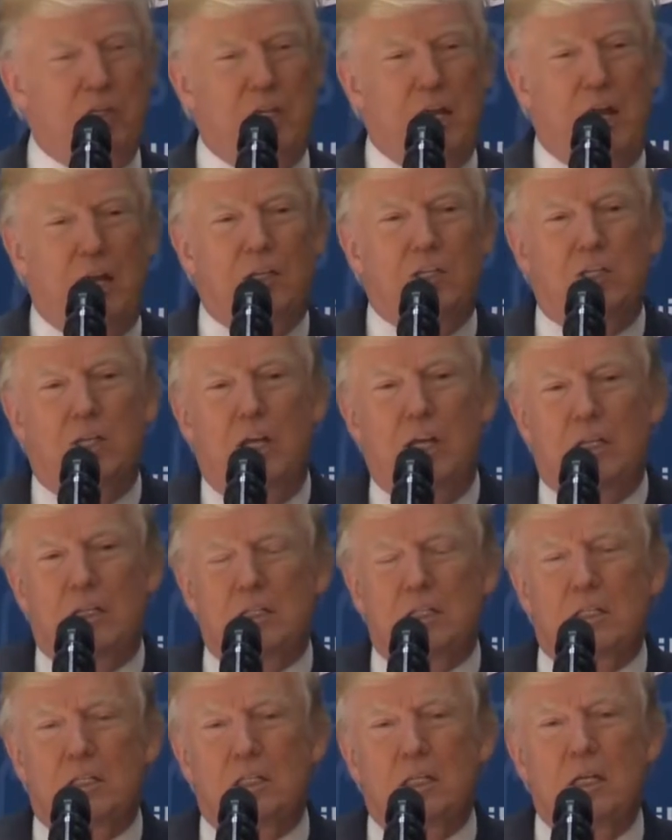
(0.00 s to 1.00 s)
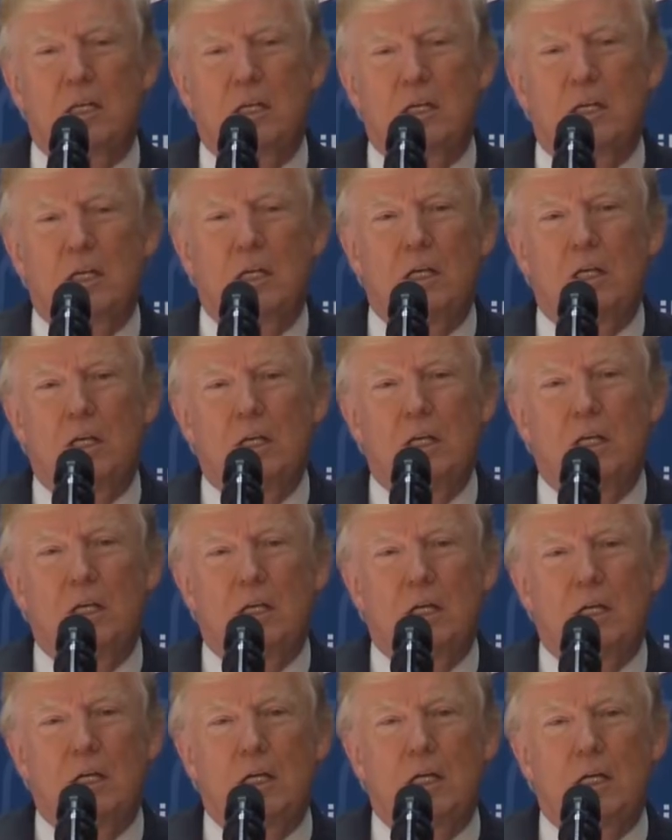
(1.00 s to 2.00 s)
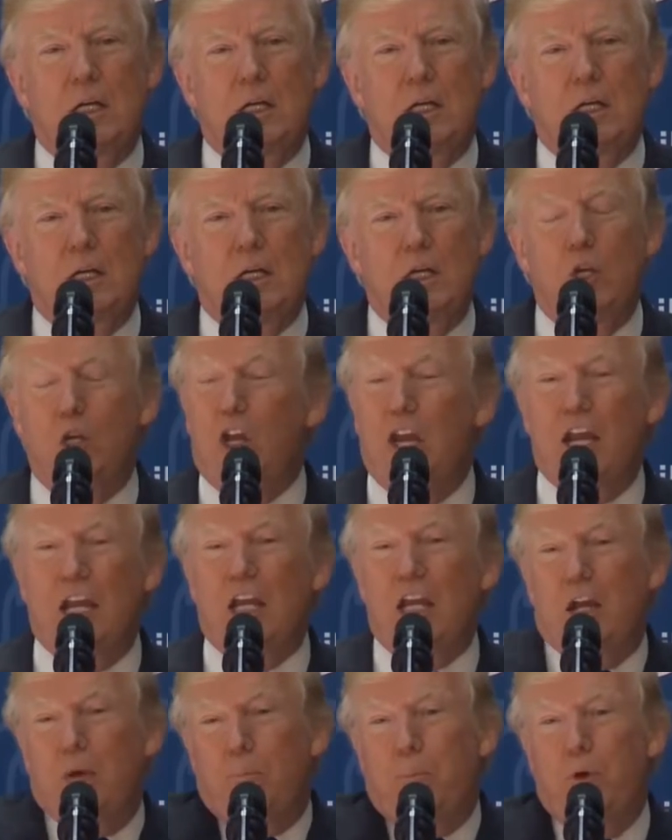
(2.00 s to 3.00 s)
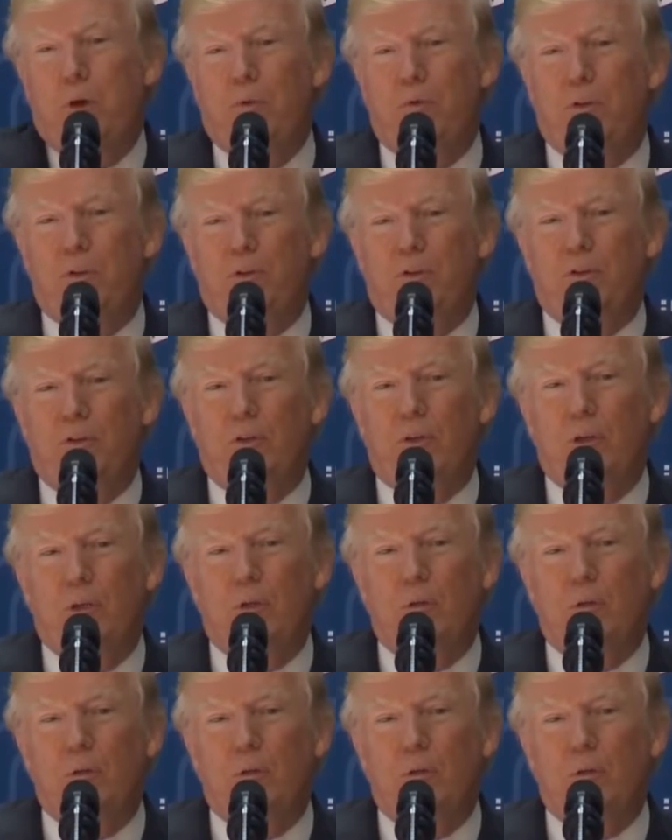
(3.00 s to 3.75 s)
nonsense, you can't get approvals.